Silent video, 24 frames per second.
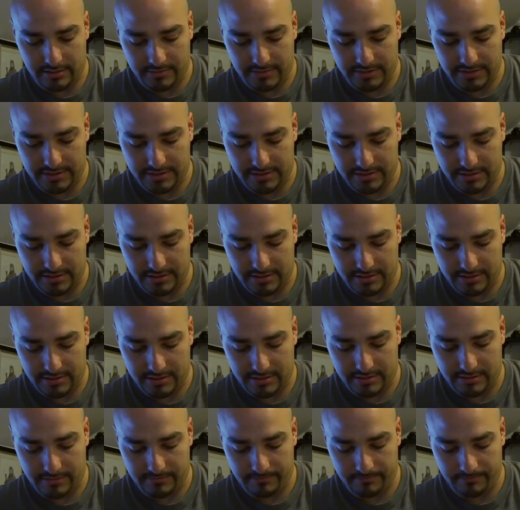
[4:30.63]
Let me see
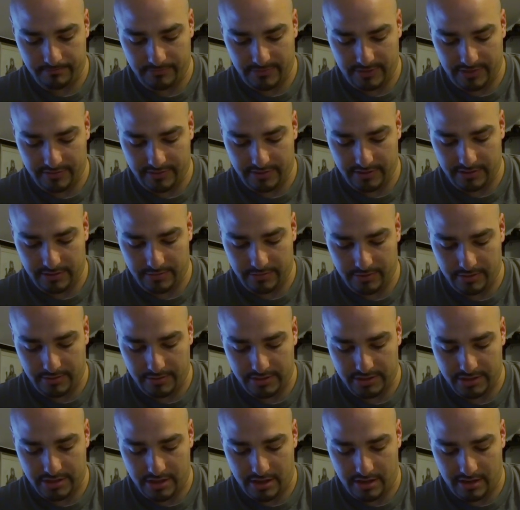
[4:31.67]
here. I think that pretty
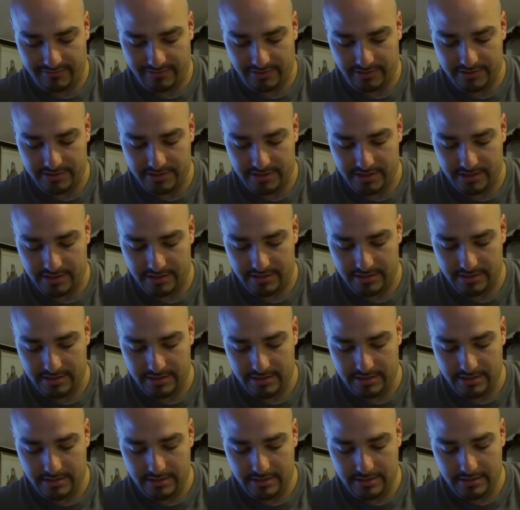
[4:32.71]
much covers it.
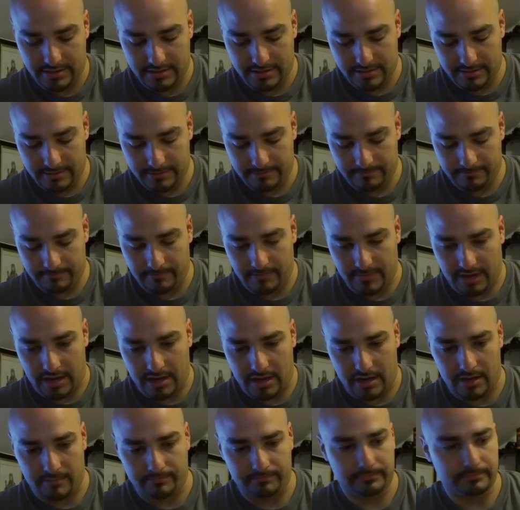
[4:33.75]

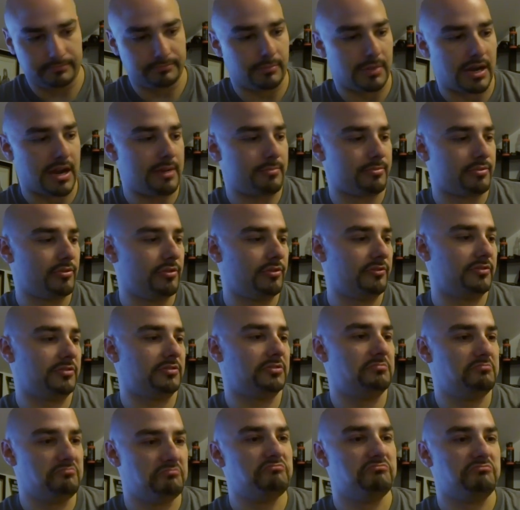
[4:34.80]
My
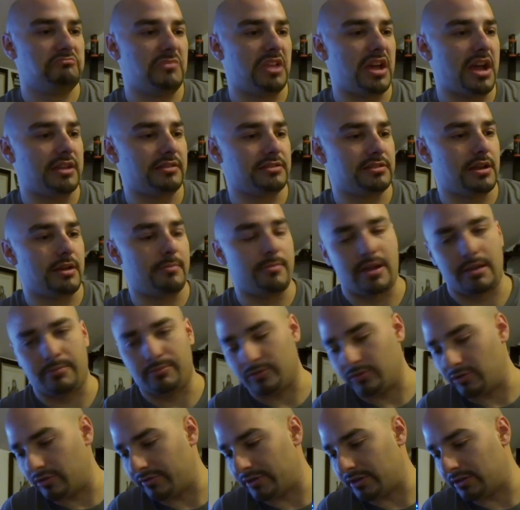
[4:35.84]
approval? Yeah, it's got my
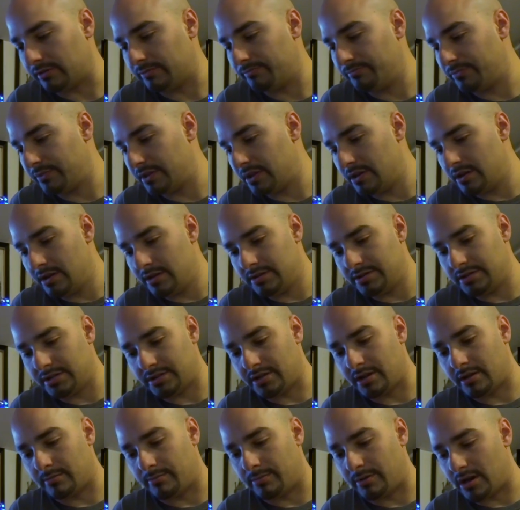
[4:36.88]
approval.
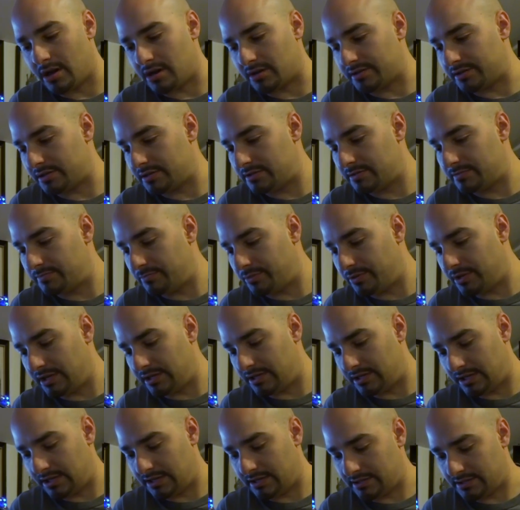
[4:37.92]
$600, pretty
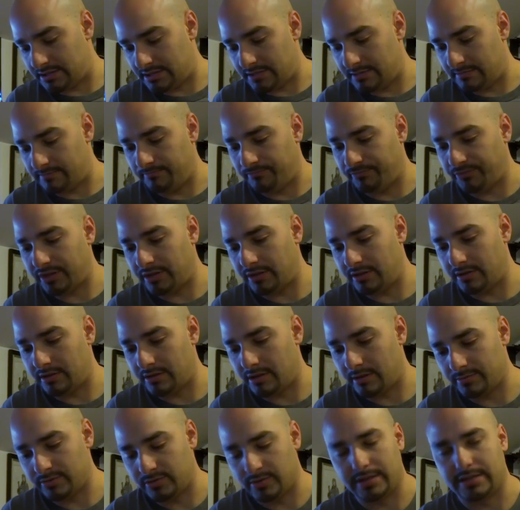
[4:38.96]
decent.
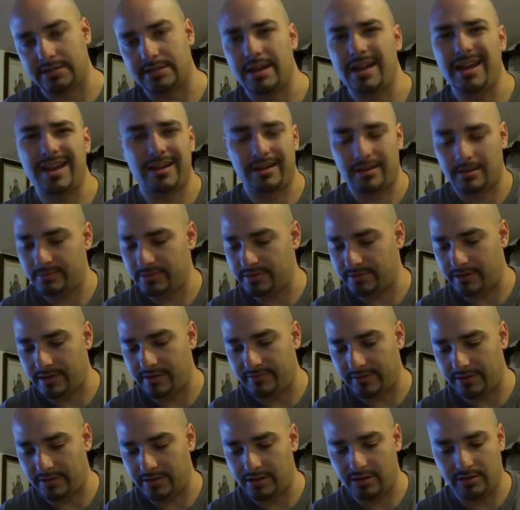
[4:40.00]
Comes with a tank, comes with
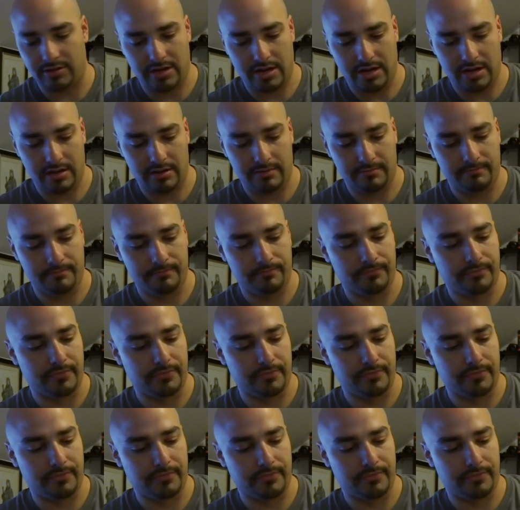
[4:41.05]
everything you need.